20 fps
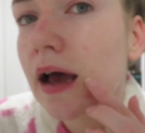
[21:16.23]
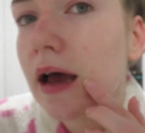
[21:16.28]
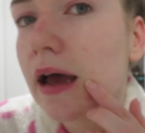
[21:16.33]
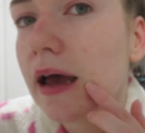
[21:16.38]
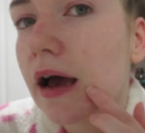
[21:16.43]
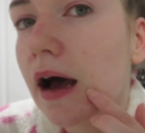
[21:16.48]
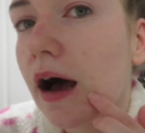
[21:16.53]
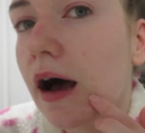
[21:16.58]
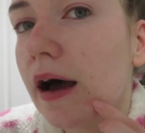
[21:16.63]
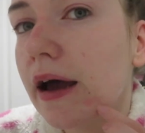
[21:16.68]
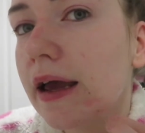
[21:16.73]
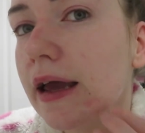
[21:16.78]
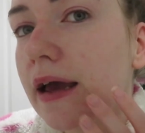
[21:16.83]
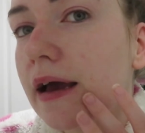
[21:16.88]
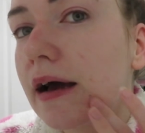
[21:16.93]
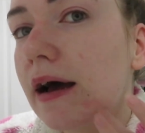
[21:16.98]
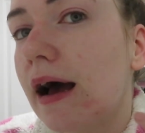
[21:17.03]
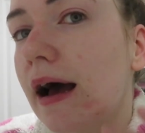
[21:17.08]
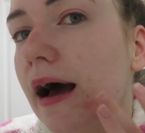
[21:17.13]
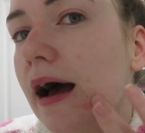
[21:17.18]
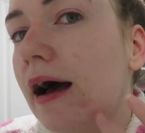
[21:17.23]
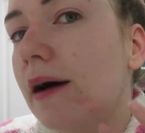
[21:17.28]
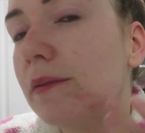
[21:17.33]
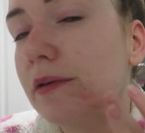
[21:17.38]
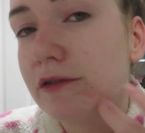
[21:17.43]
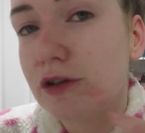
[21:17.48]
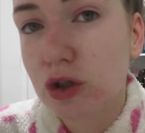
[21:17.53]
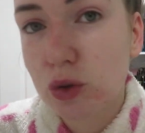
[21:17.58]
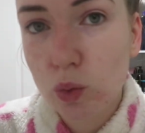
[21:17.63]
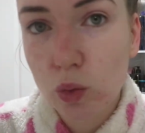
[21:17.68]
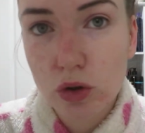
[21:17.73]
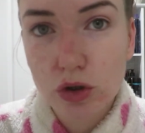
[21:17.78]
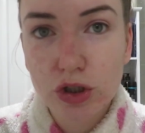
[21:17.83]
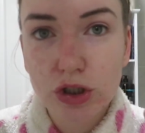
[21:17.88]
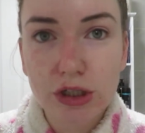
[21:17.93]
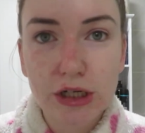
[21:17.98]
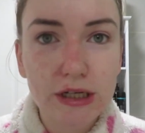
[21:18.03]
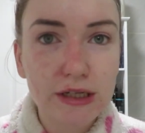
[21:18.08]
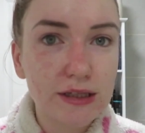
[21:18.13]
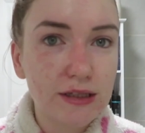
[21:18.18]
I've just
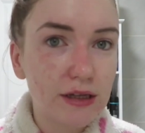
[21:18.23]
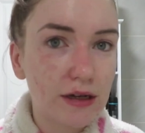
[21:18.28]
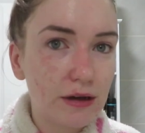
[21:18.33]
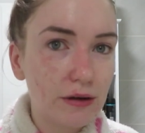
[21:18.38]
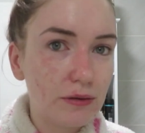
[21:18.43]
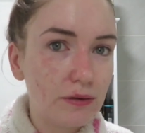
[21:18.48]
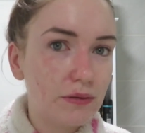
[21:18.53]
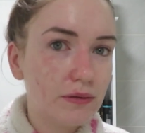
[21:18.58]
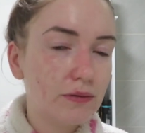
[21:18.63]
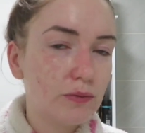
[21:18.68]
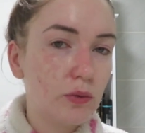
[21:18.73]
washed it, so,